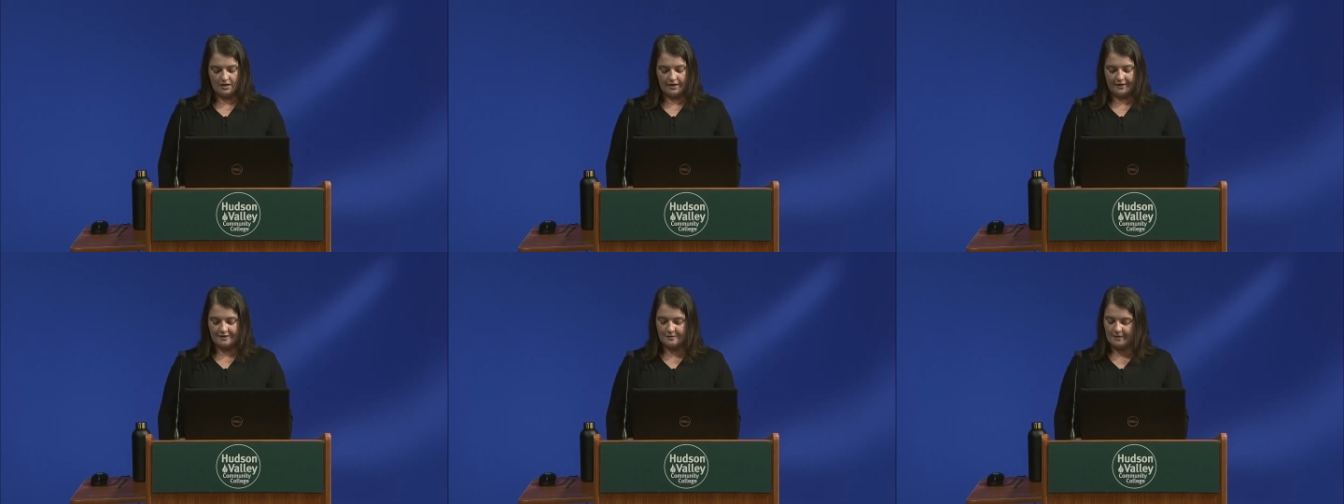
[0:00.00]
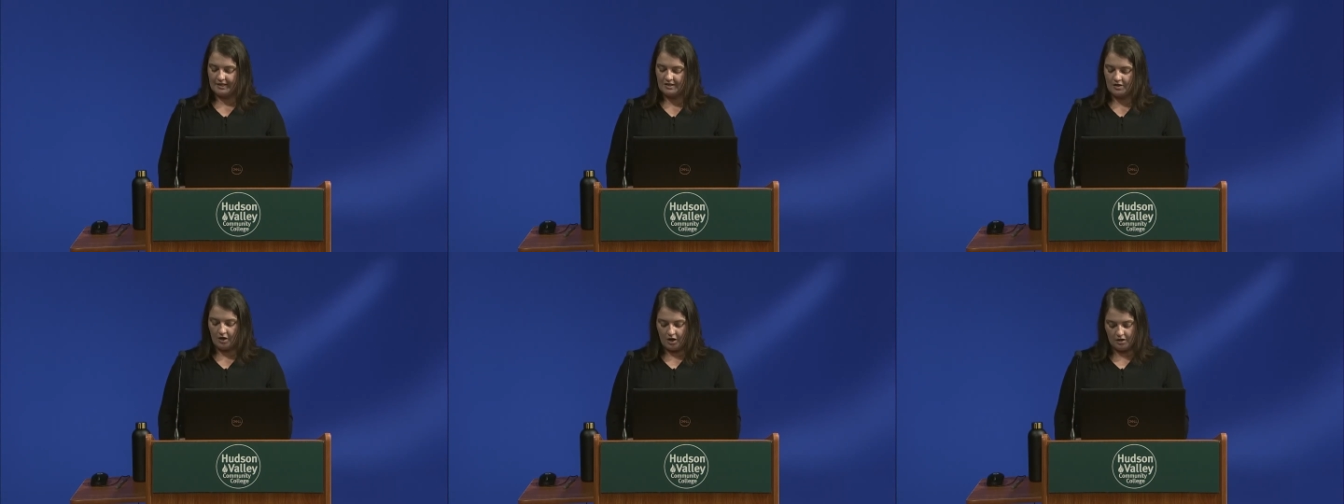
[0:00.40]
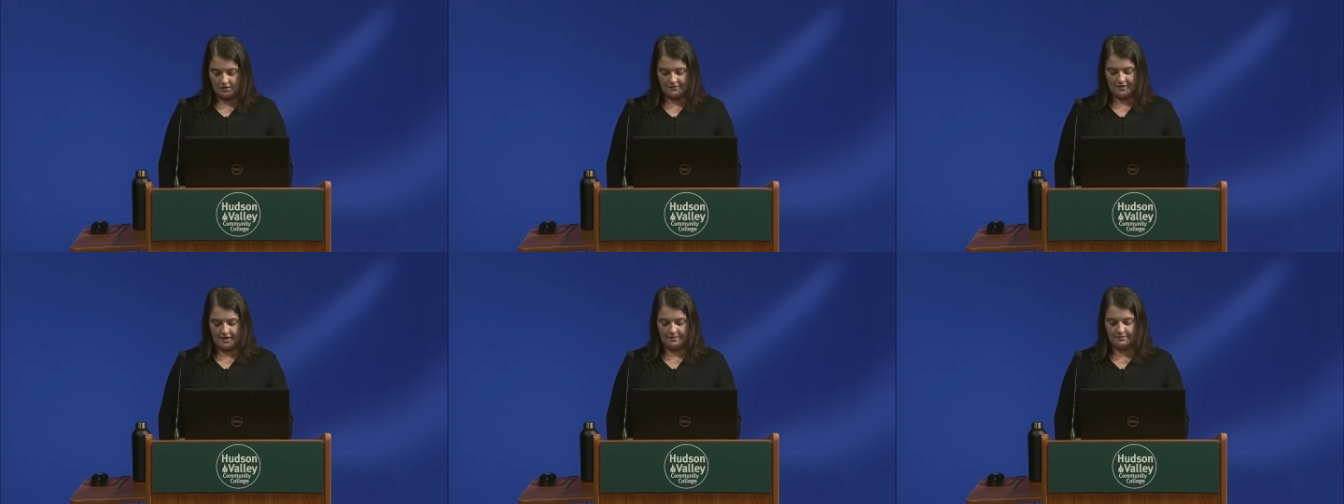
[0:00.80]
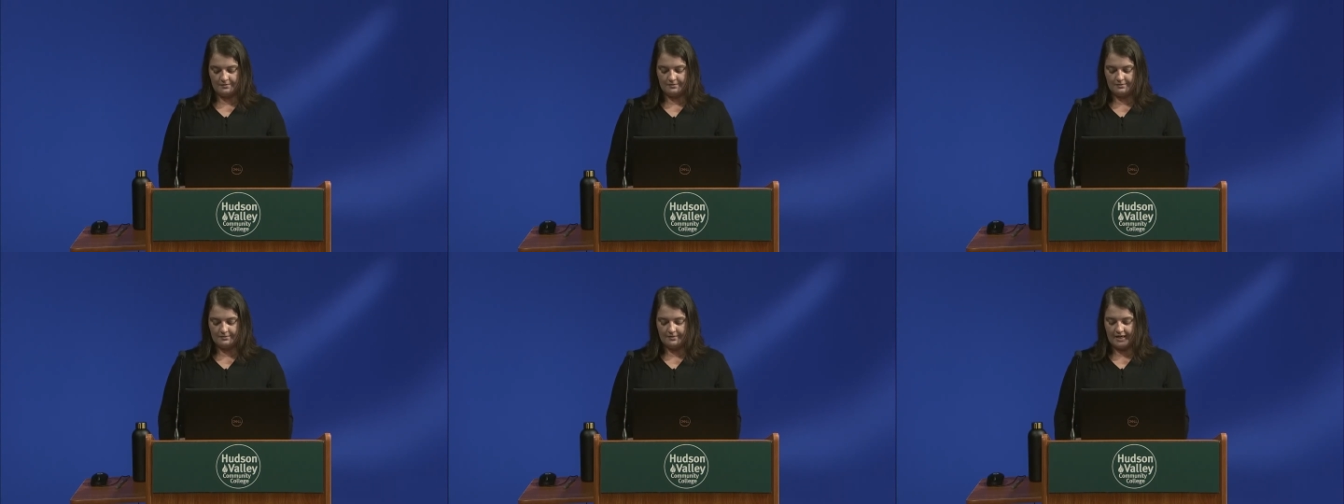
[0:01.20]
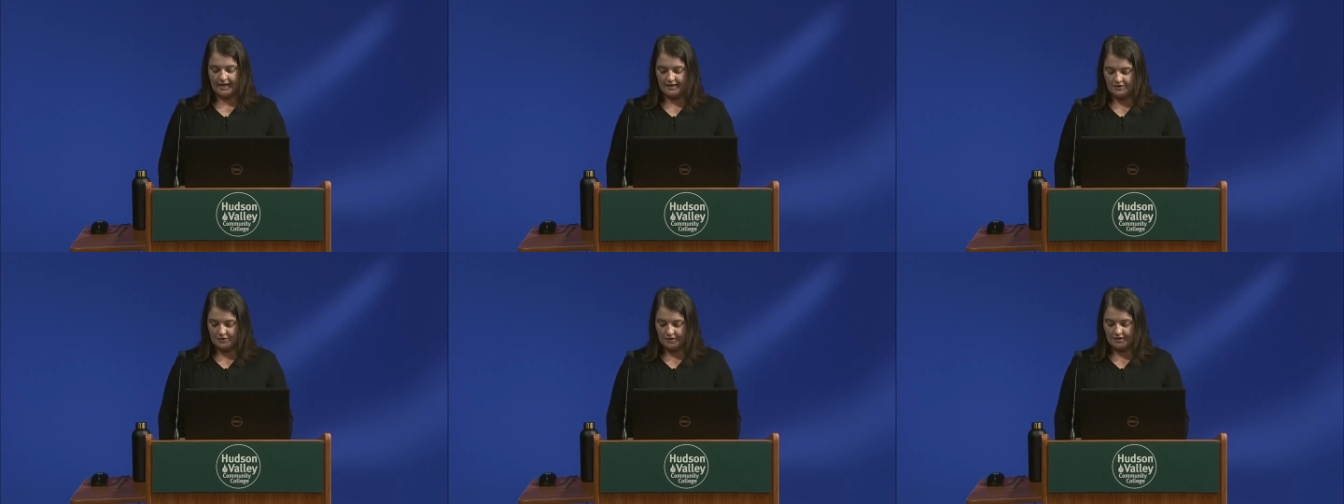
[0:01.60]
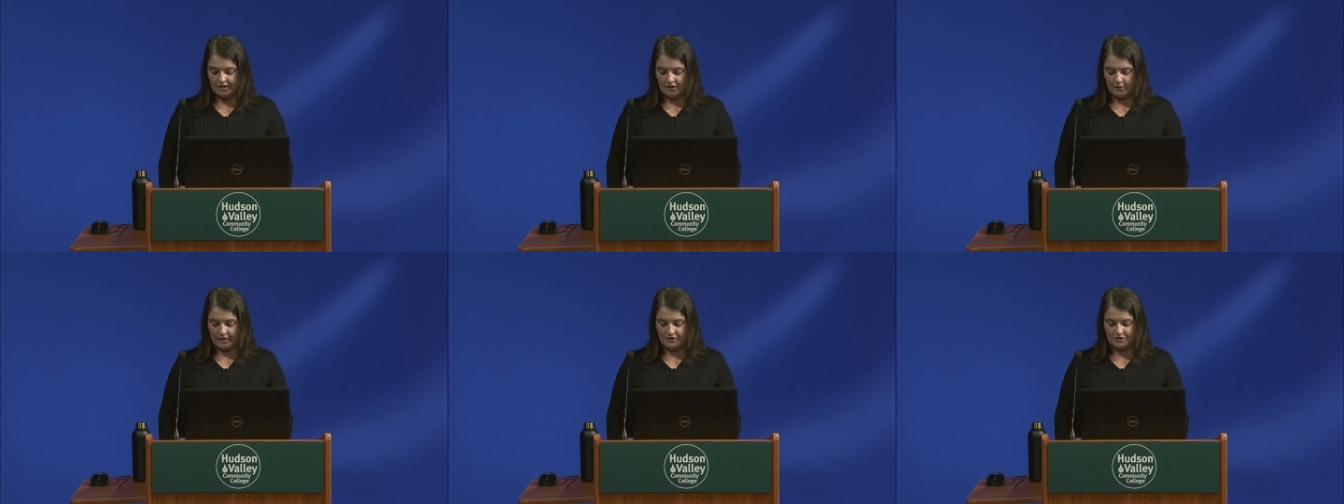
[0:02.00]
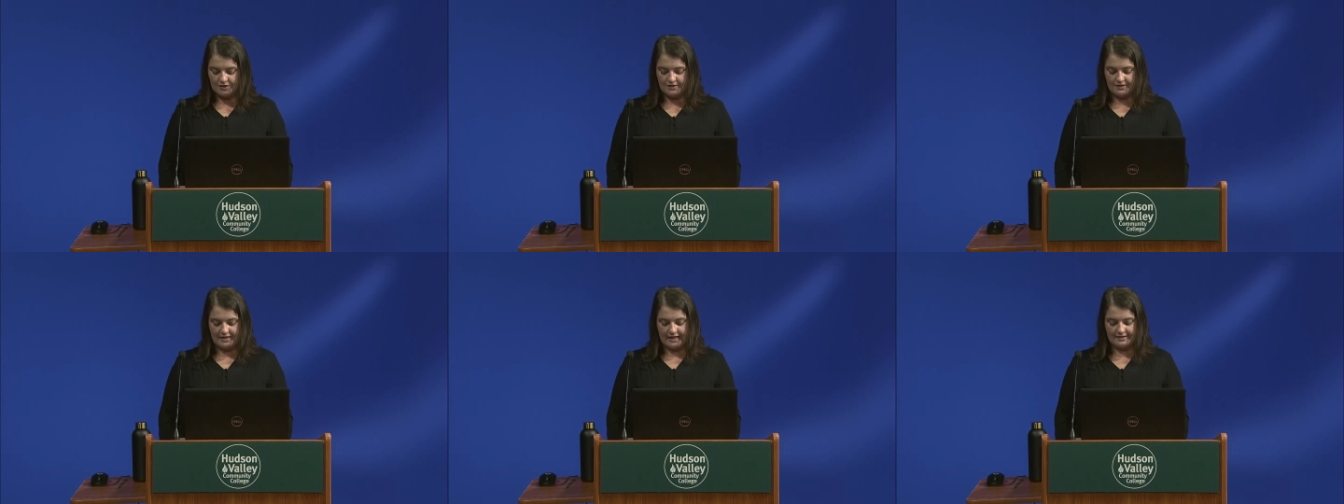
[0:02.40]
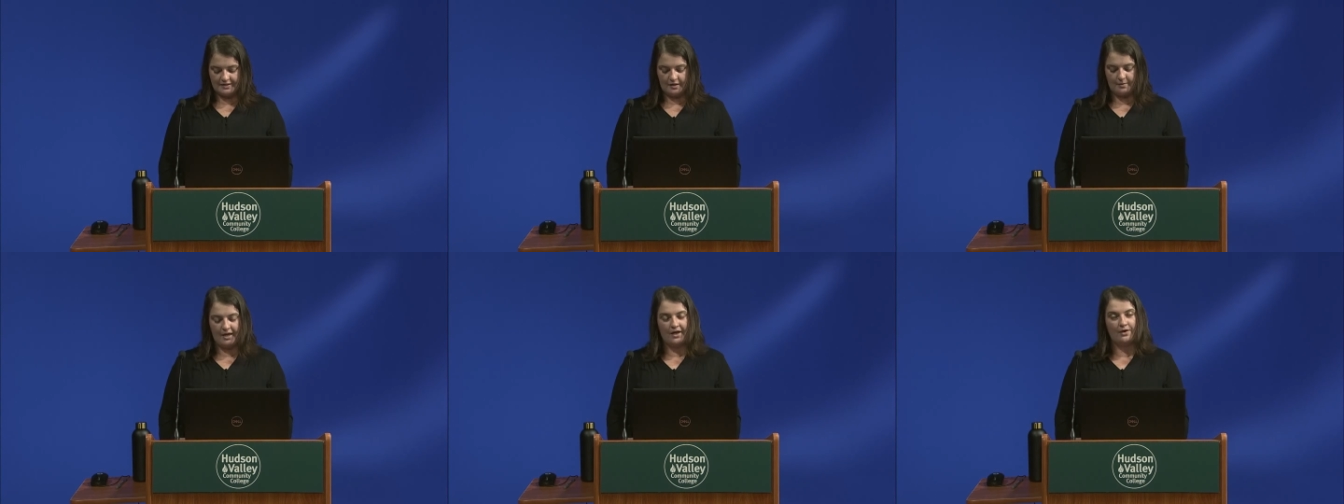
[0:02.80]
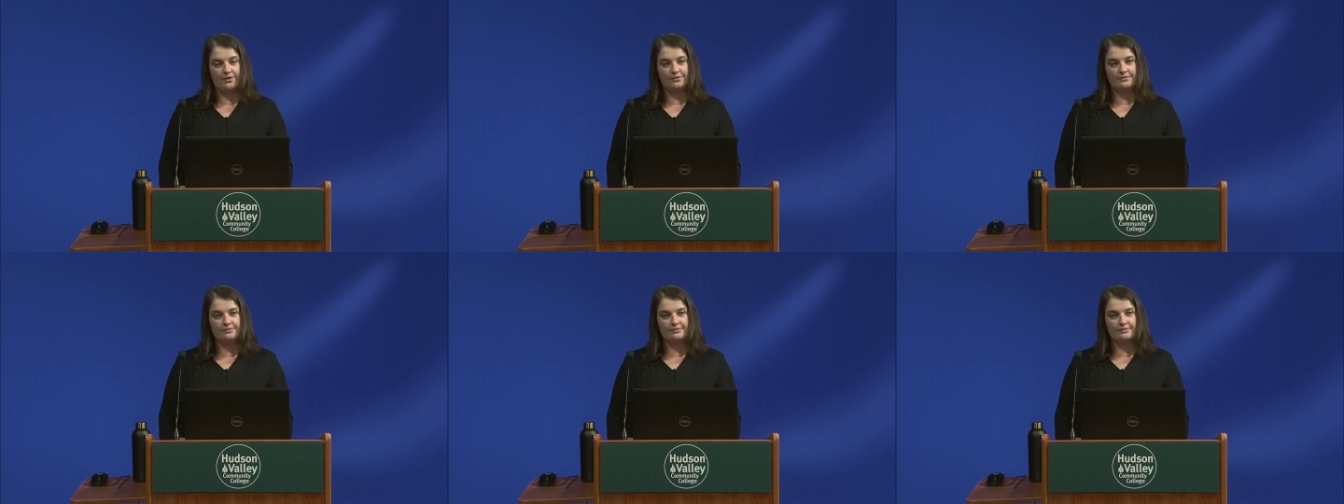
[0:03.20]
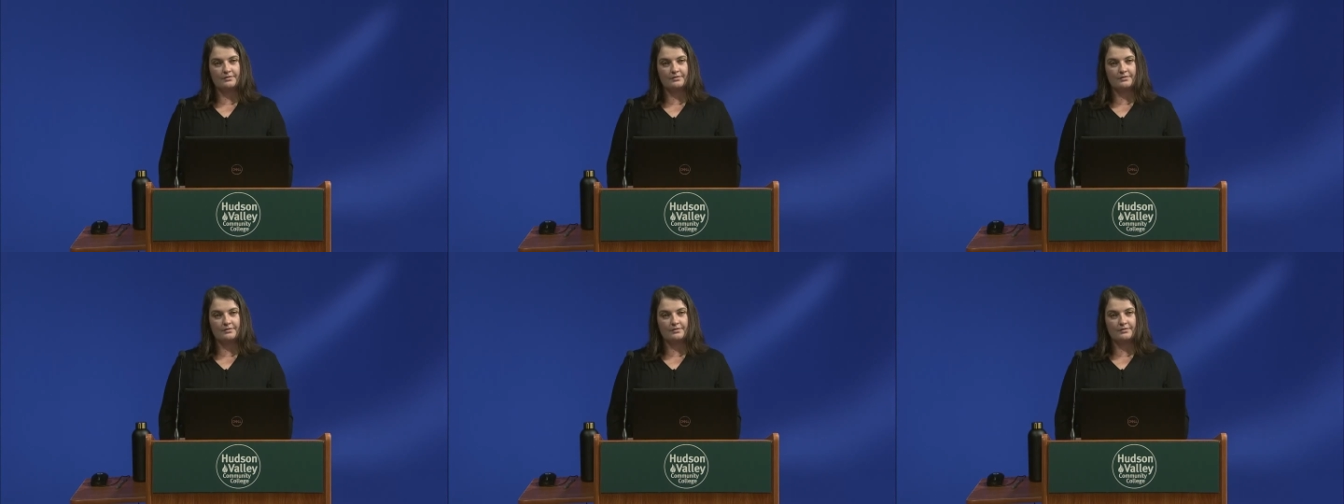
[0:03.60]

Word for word: I'd speak to all of them, answering their questions and asking my own.